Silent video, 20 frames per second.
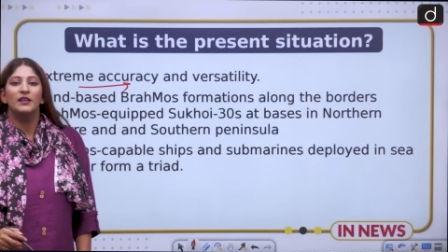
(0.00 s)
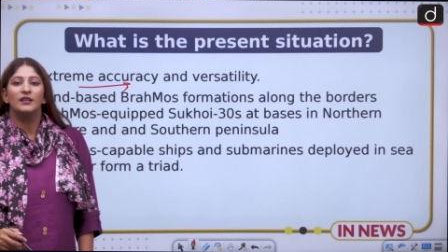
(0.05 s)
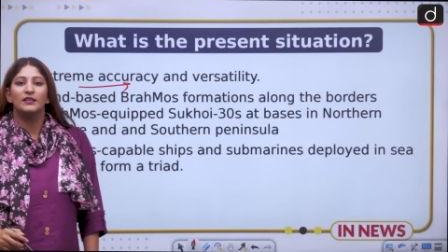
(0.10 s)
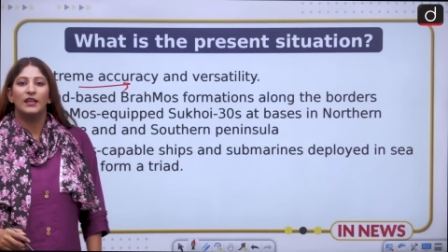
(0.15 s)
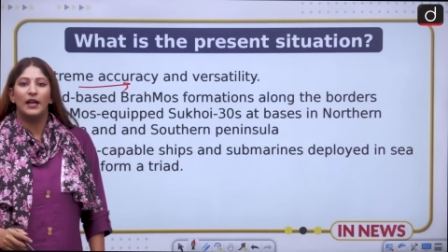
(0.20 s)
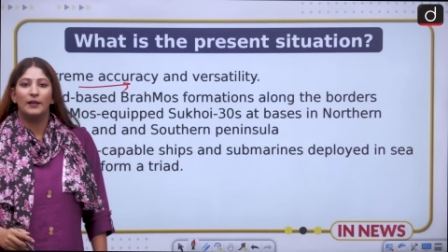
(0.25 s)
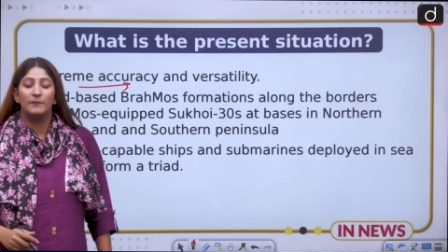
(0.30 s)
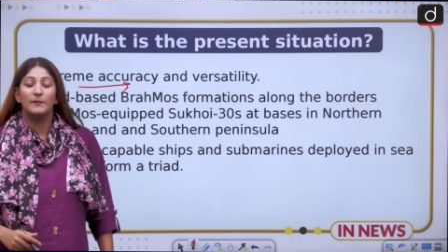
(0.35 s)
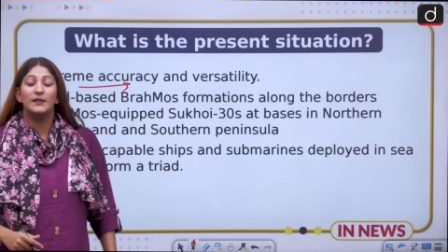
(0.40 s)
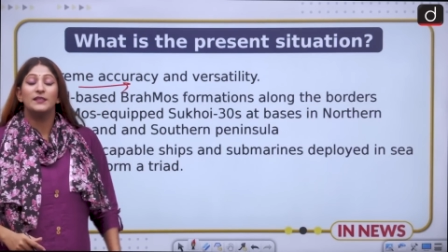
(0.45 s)

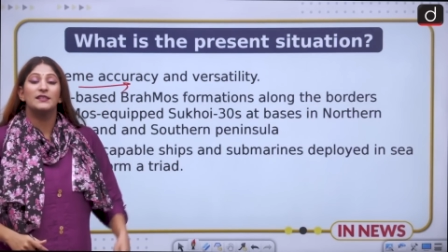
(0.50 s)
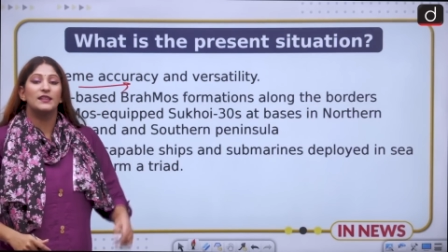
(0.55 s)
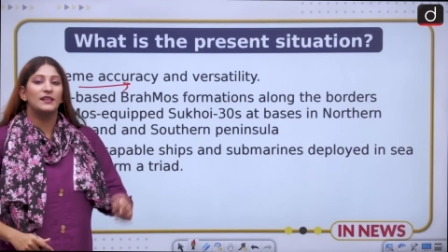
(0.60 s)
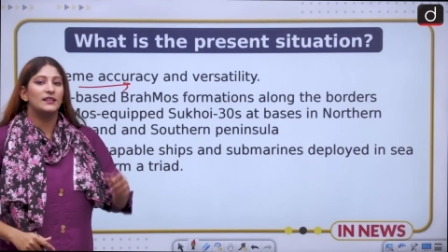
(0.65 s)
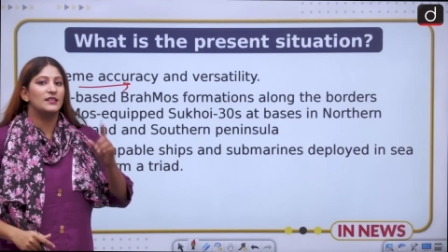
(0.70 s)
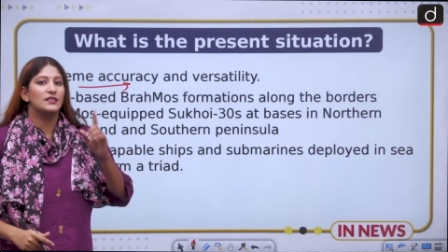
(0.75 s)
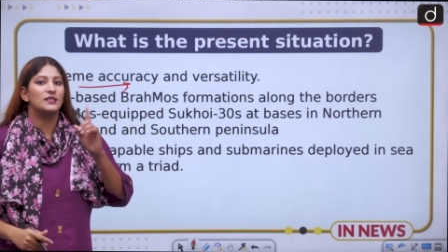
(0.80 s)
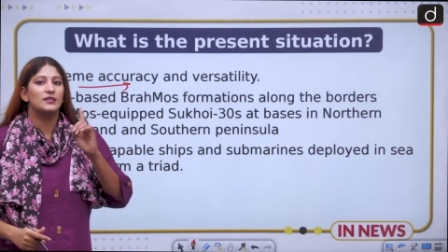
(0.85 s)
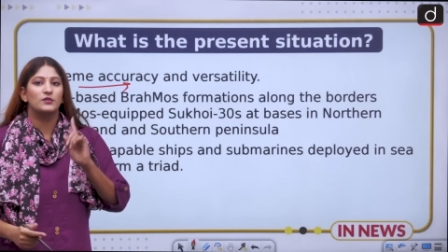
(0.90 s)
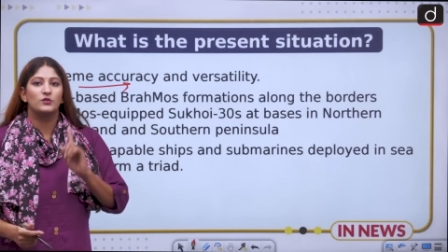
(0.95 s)
That means
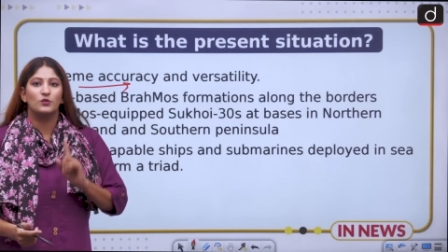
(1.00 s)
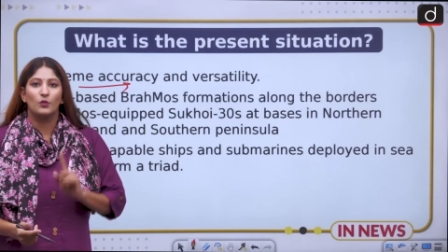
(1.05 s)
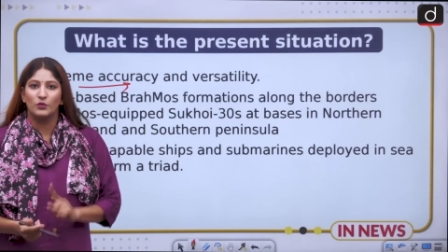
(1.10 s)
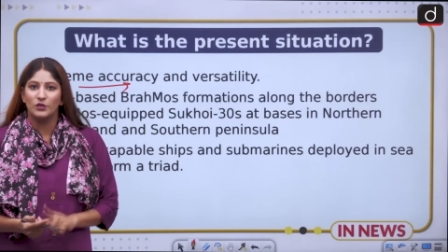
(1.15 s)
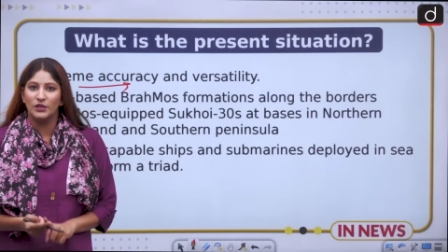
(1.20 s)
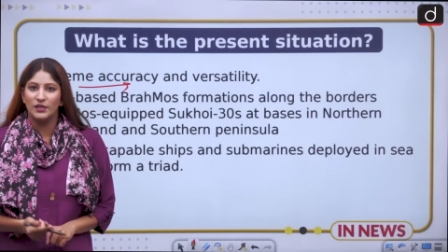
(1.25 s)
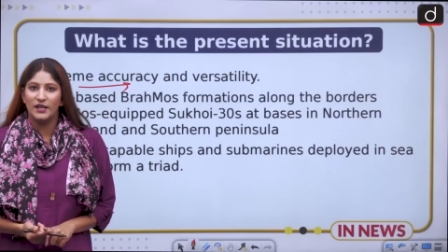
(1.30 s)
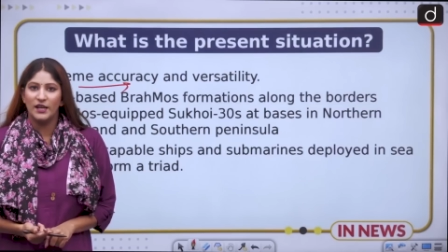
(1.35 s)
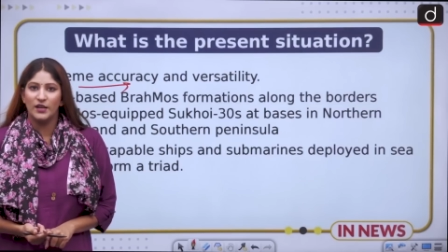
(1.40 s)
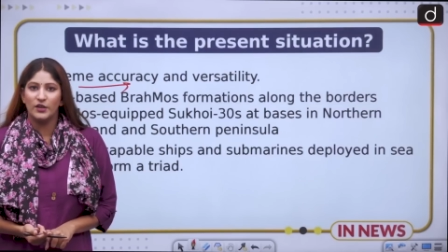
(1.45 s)
it is
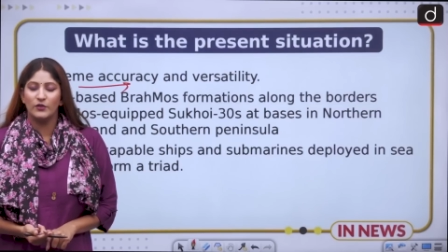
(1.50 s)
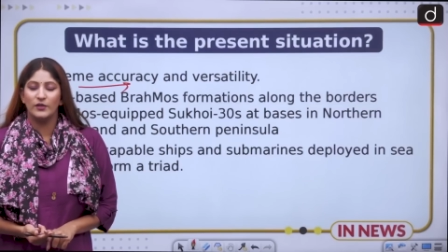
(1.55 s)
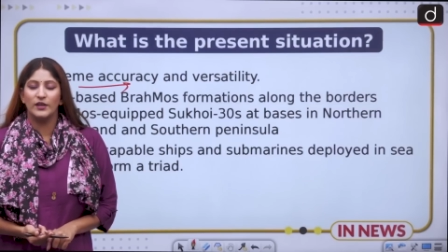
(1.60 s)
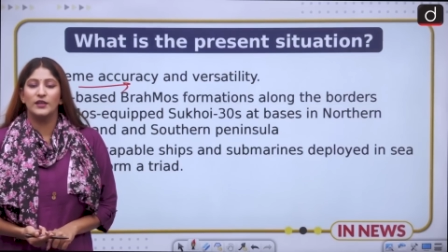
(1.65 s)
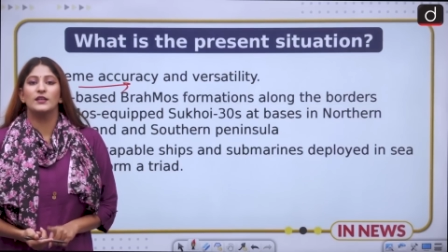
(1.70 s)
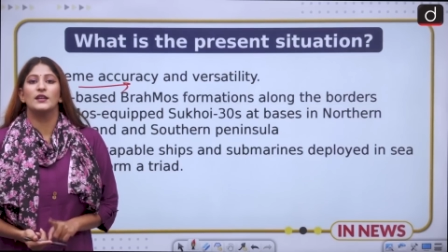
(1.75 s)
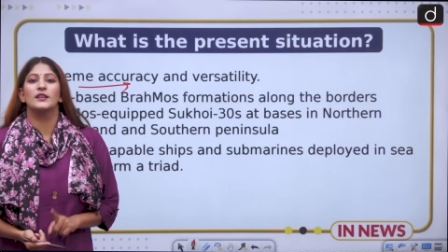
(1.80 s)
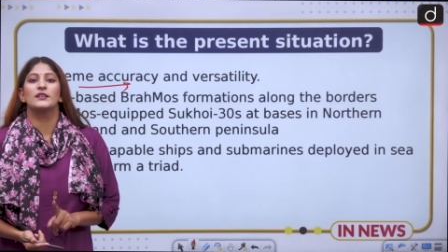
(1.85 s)
totally accurate.